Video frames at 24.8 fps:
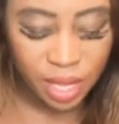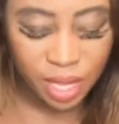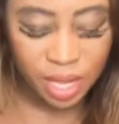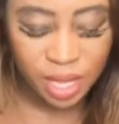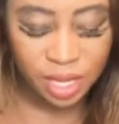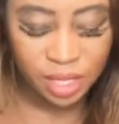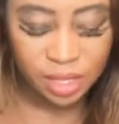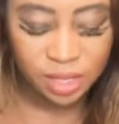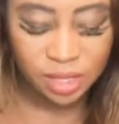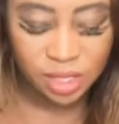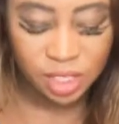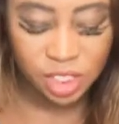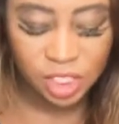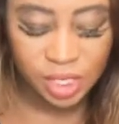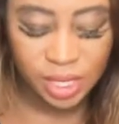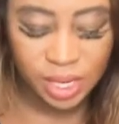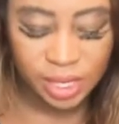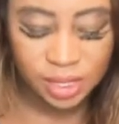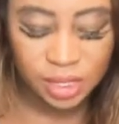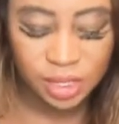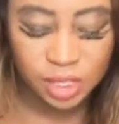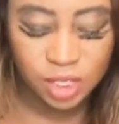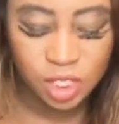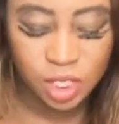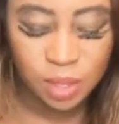It
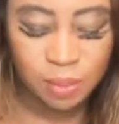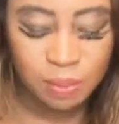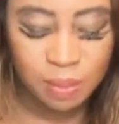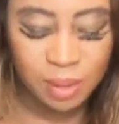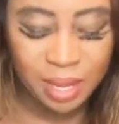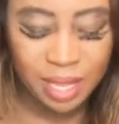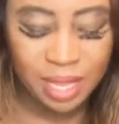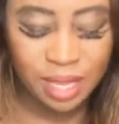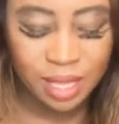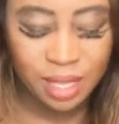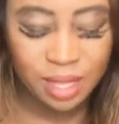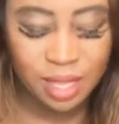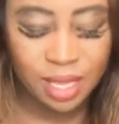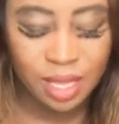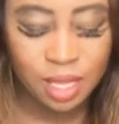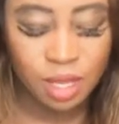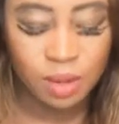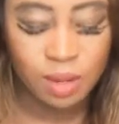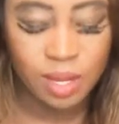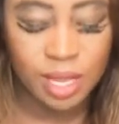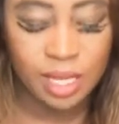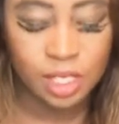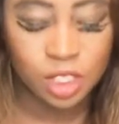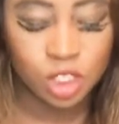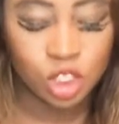suggests to me that
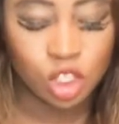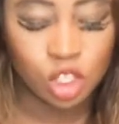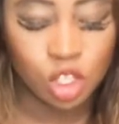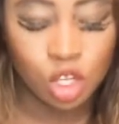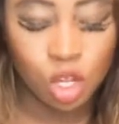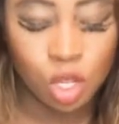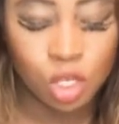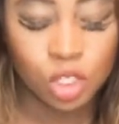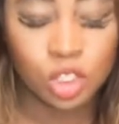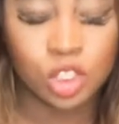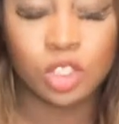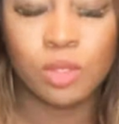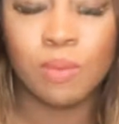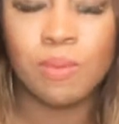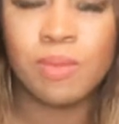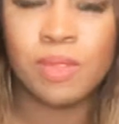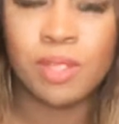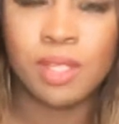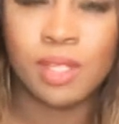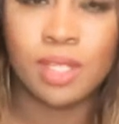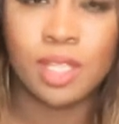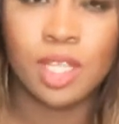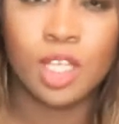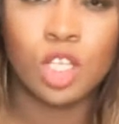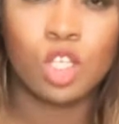it's not
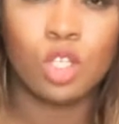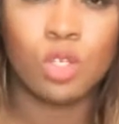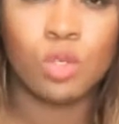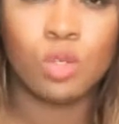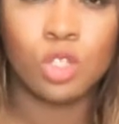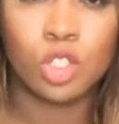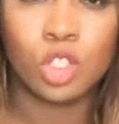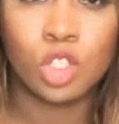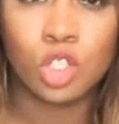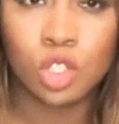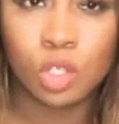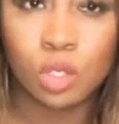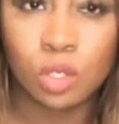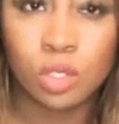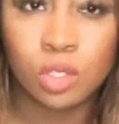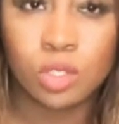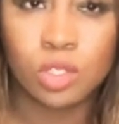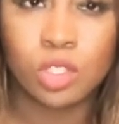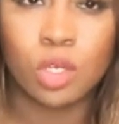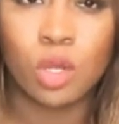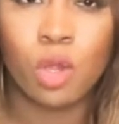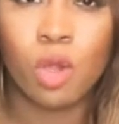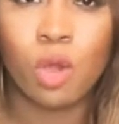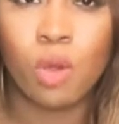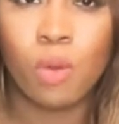something that you
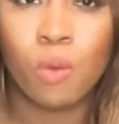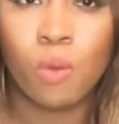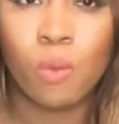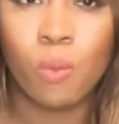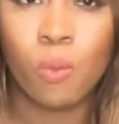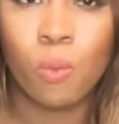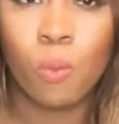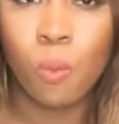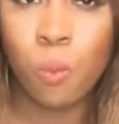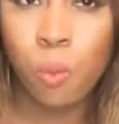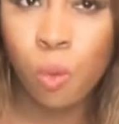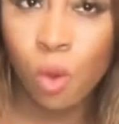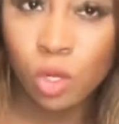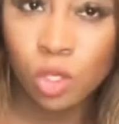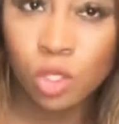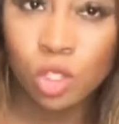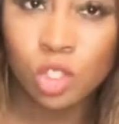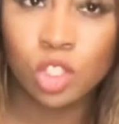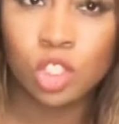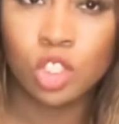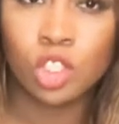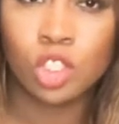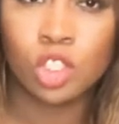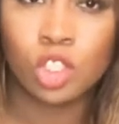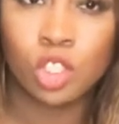should
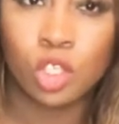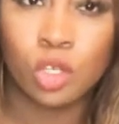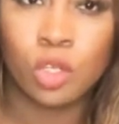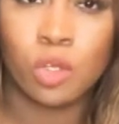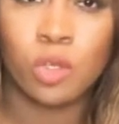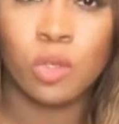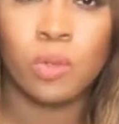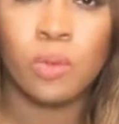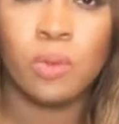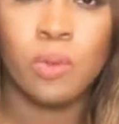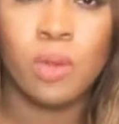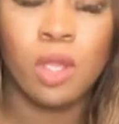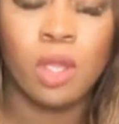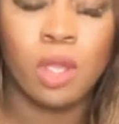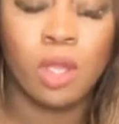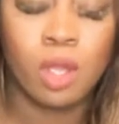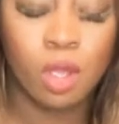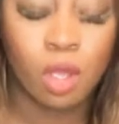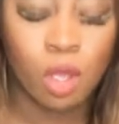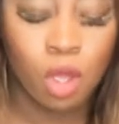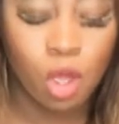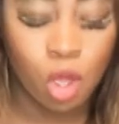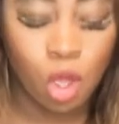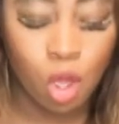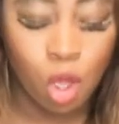want to
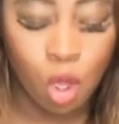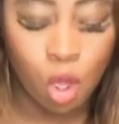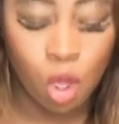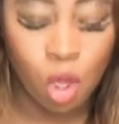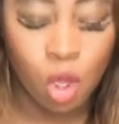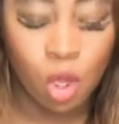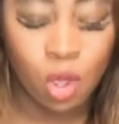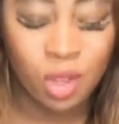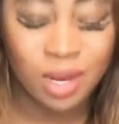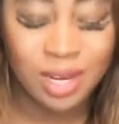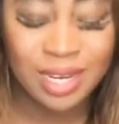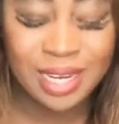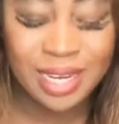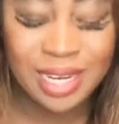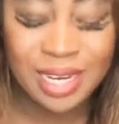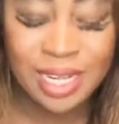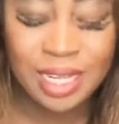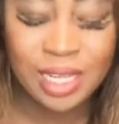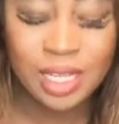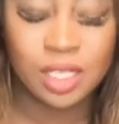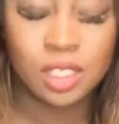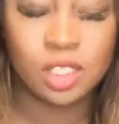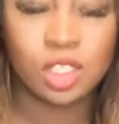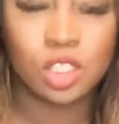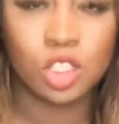or
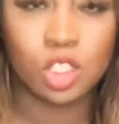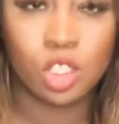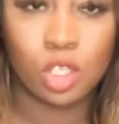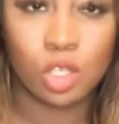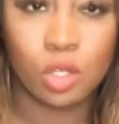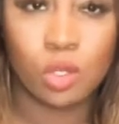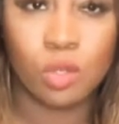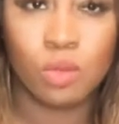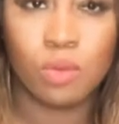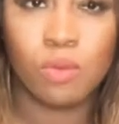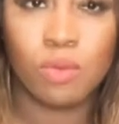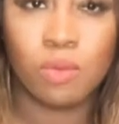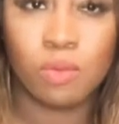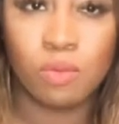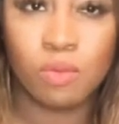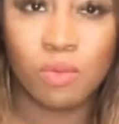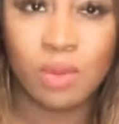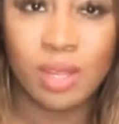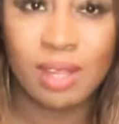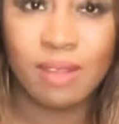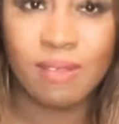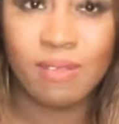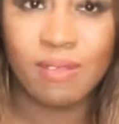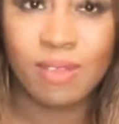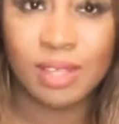need to
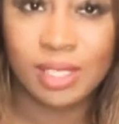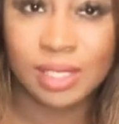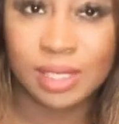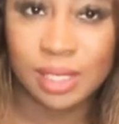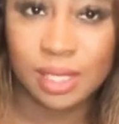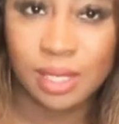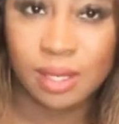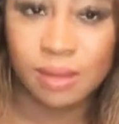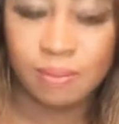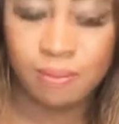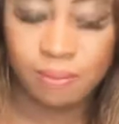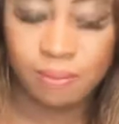revisit.